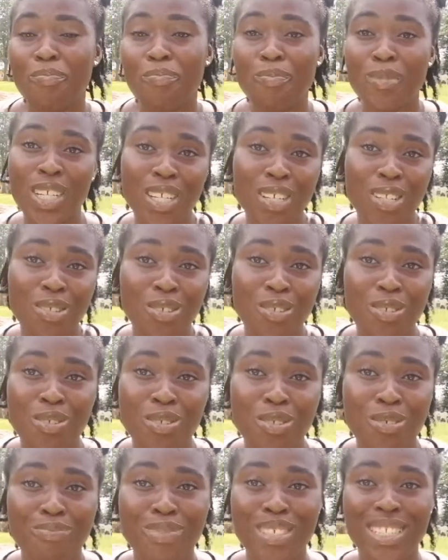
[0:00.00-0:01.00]
mini
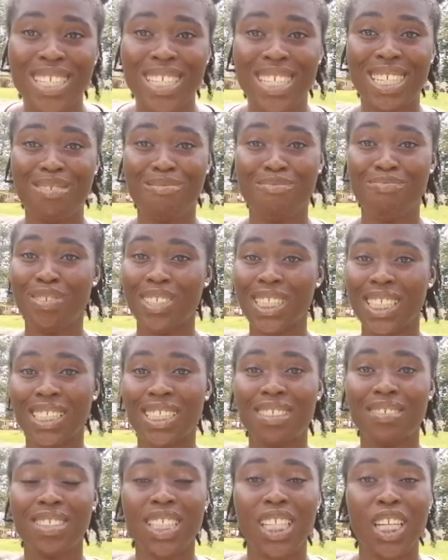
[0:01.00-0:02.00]
twist should be the
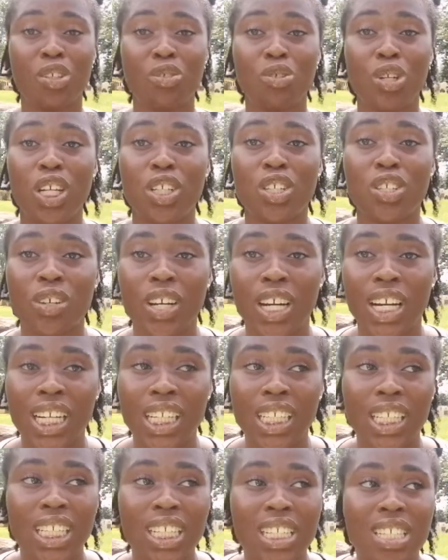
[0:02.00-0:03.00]
protective style you are
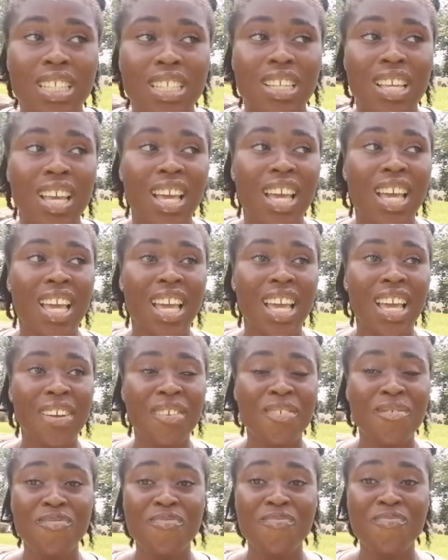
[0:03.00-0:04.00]
trying, it's
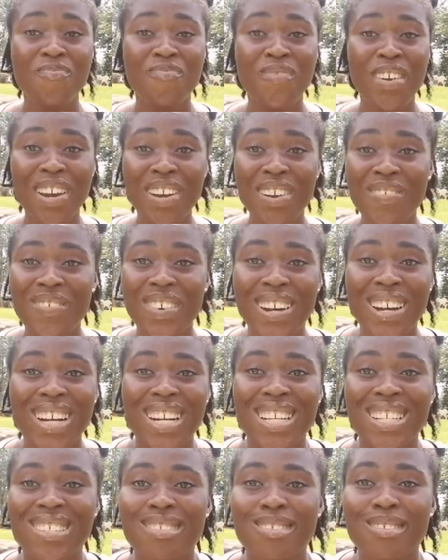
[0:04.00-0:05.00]
very
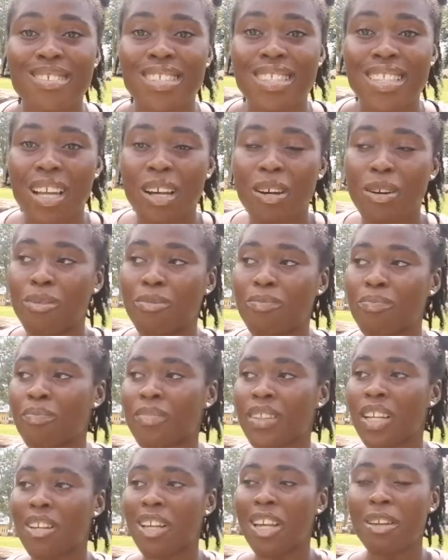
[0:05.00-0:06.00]
easy to style.
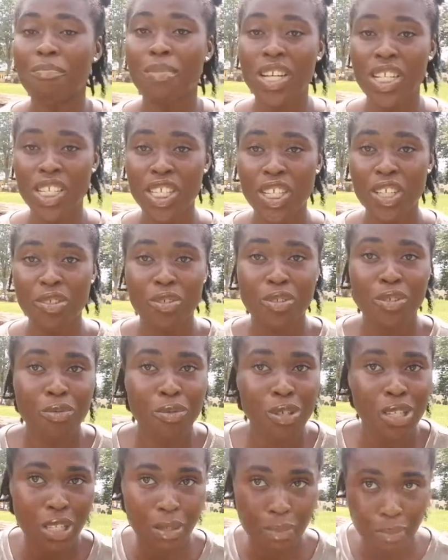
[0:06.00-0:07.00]
Imagine you don't
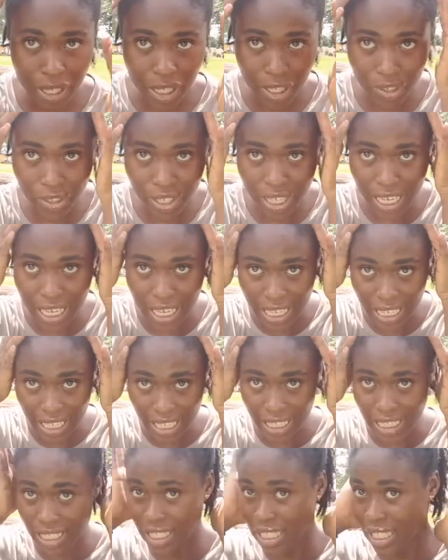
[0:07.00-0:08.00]
want to pack your hair
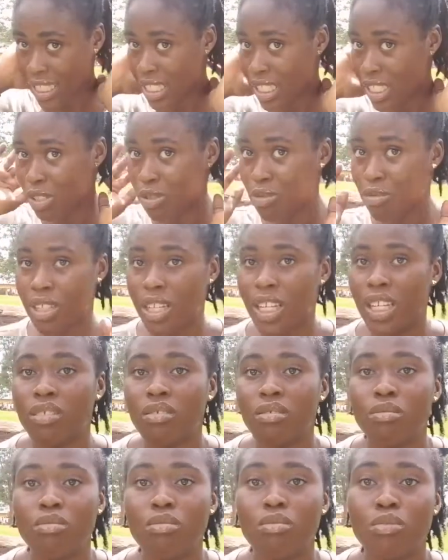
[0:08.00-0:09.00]
like this, you
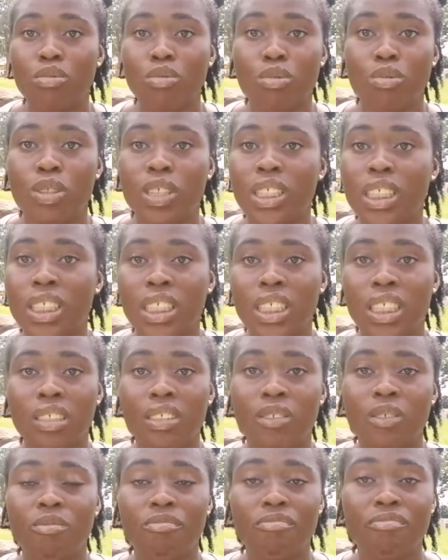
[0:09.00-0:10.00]
can do it
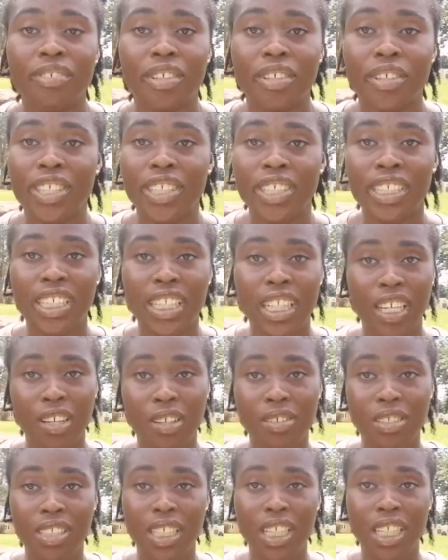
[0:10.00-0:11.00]
in various
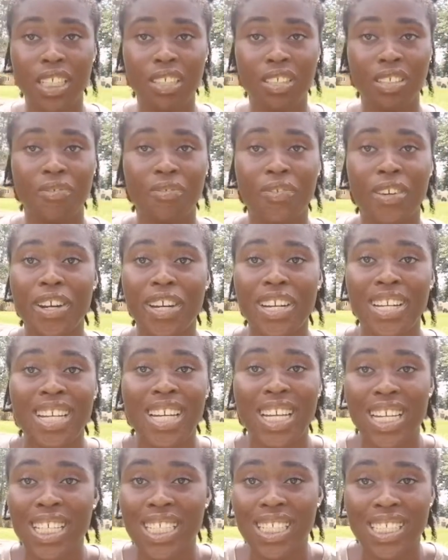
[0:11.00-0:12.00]
styles and it's very
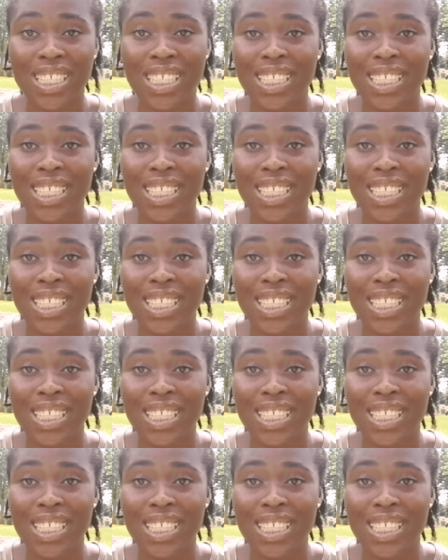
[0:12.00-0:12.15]
nice.